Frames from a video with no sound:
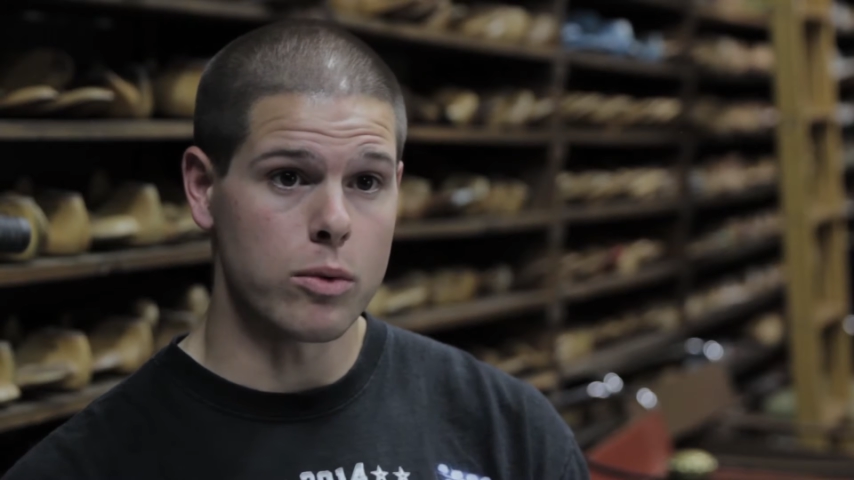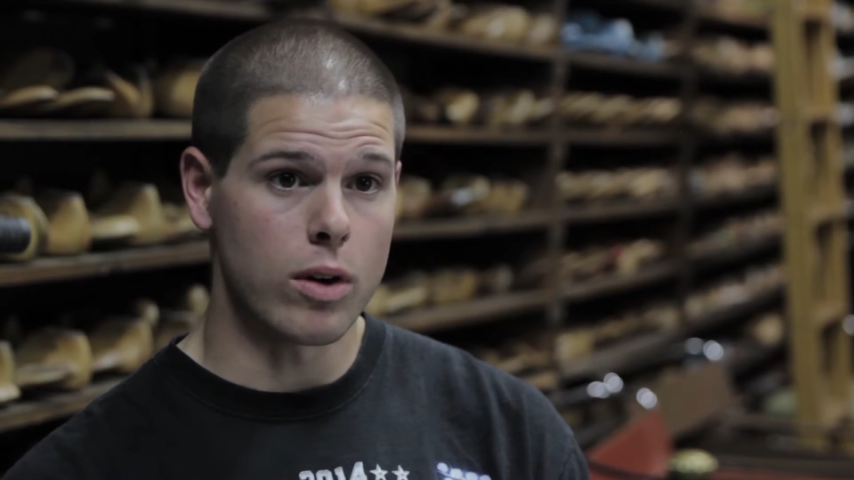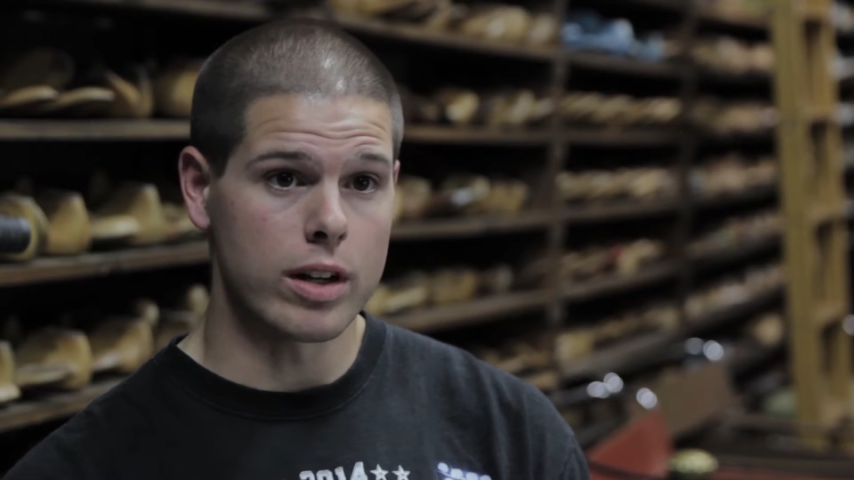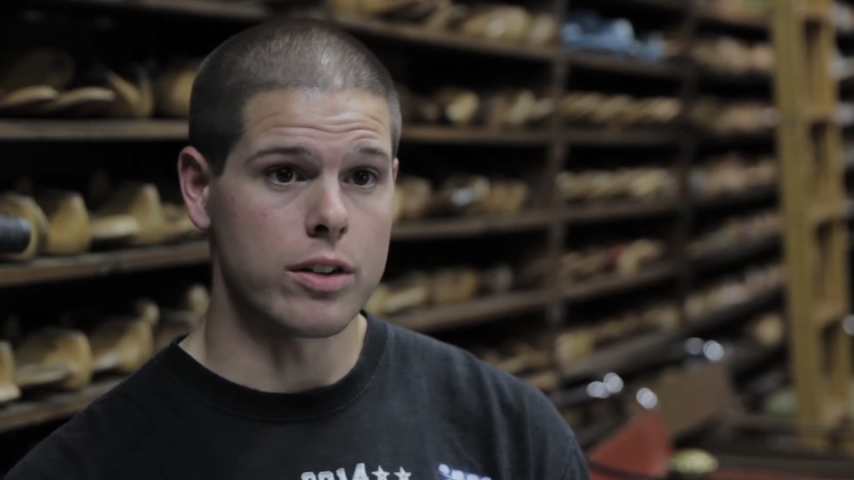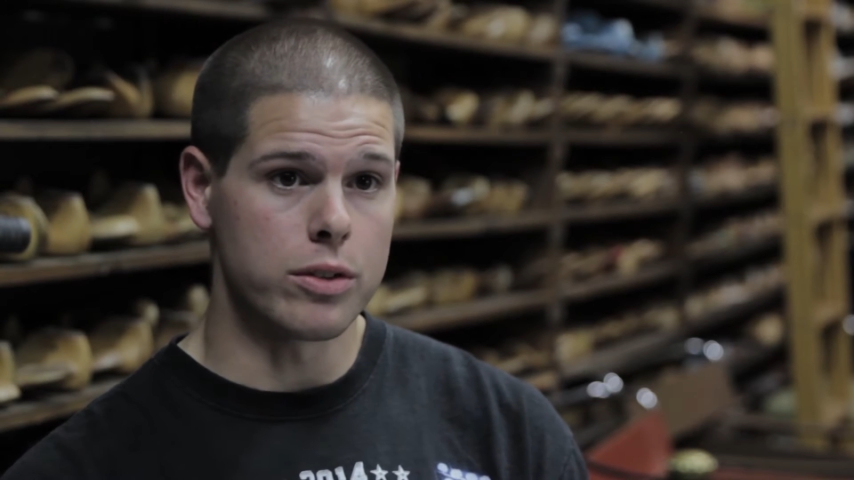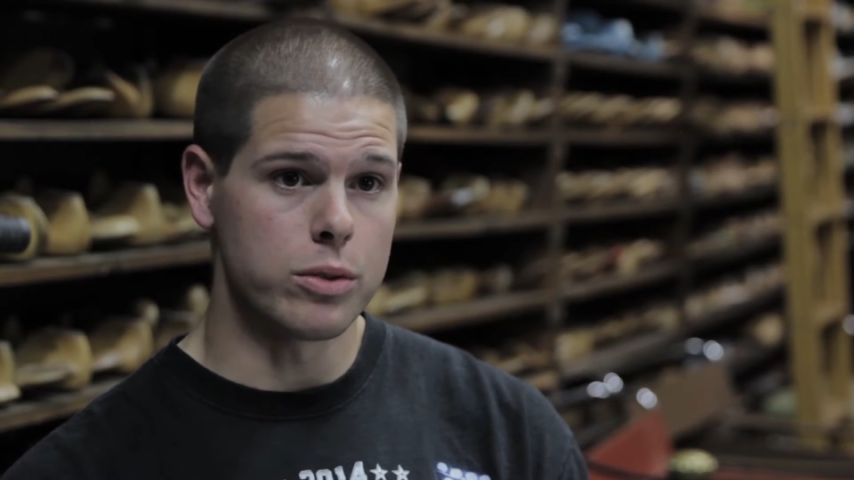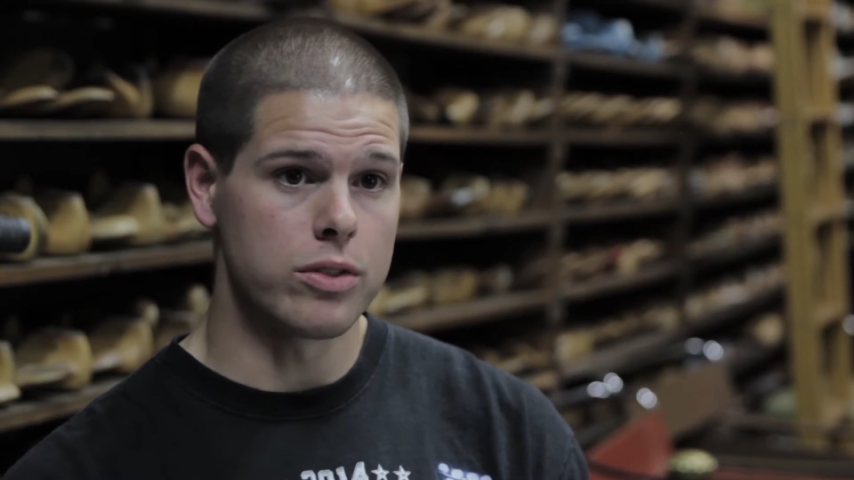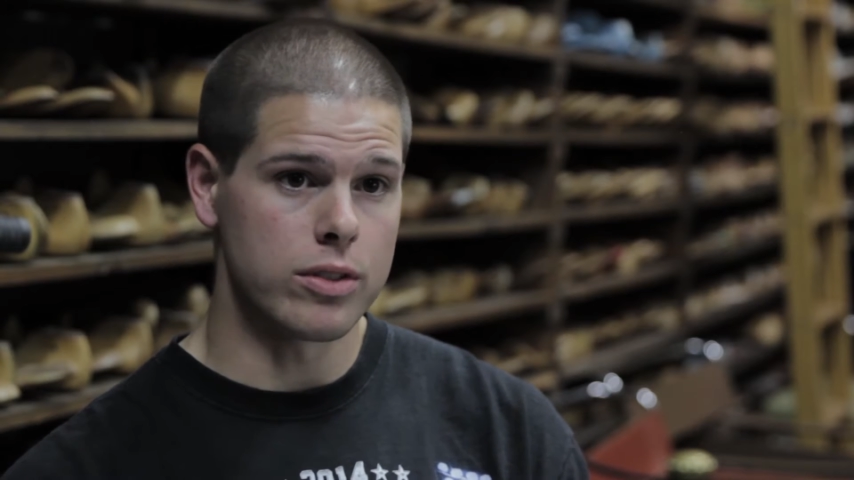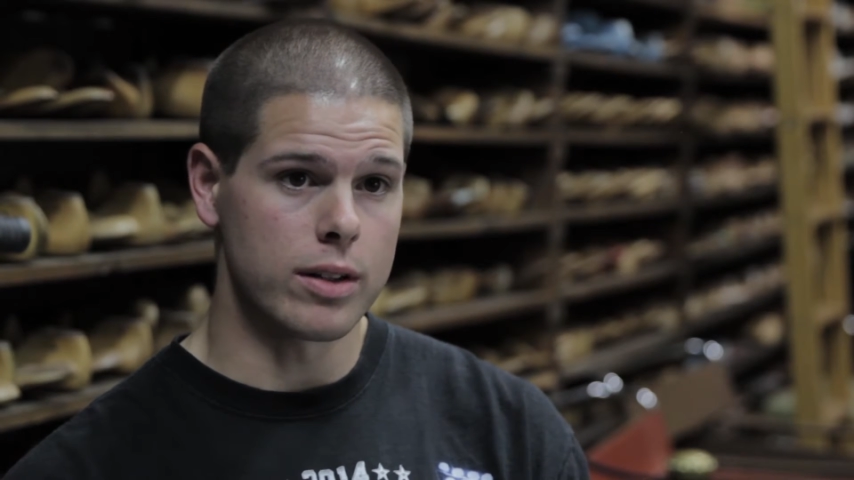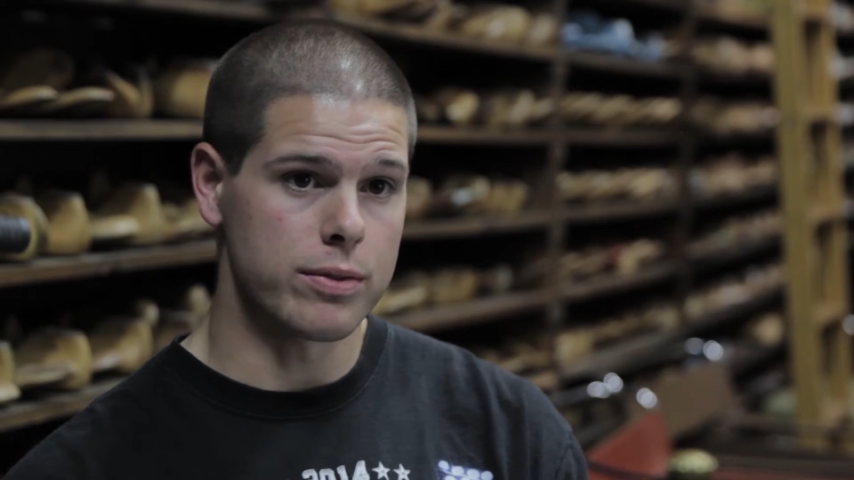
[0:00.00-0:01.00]
wanting to do
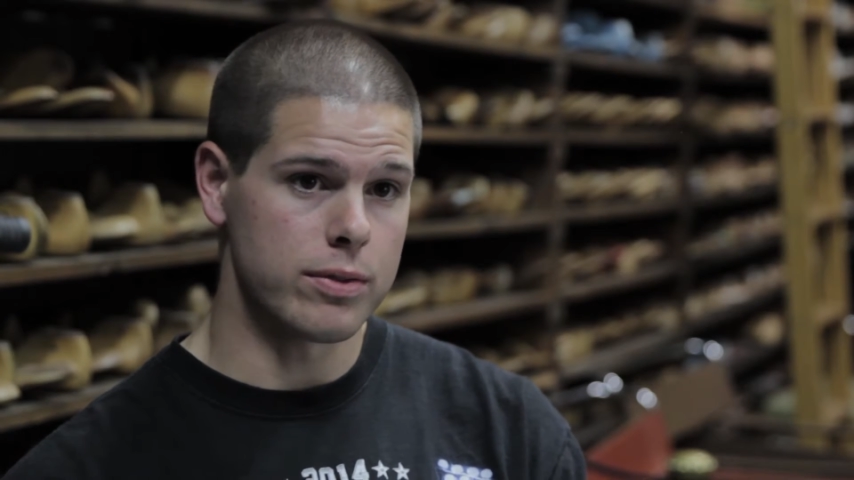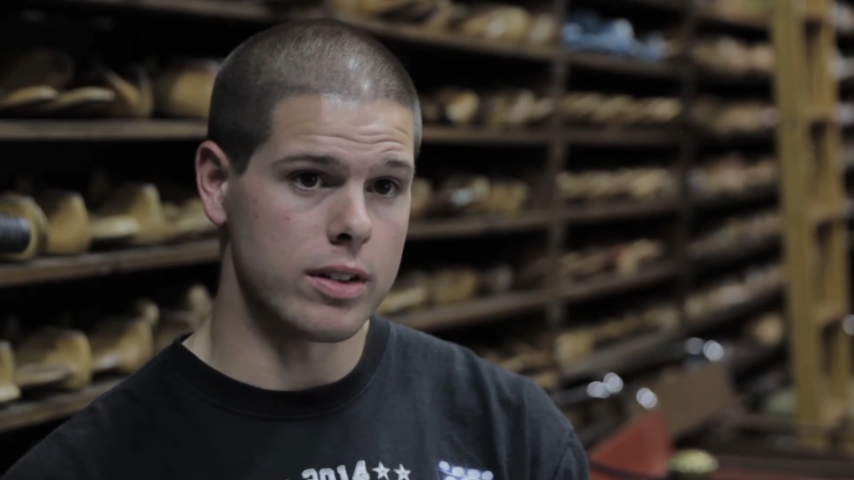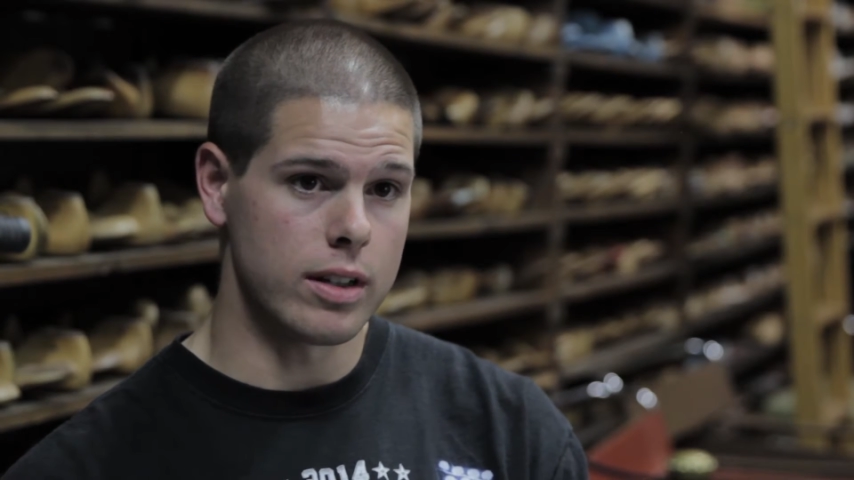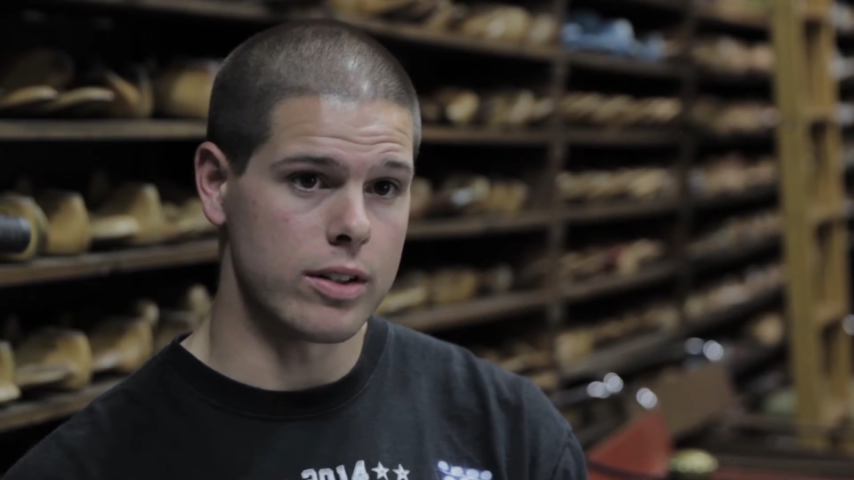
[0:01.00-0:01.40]
stuff in the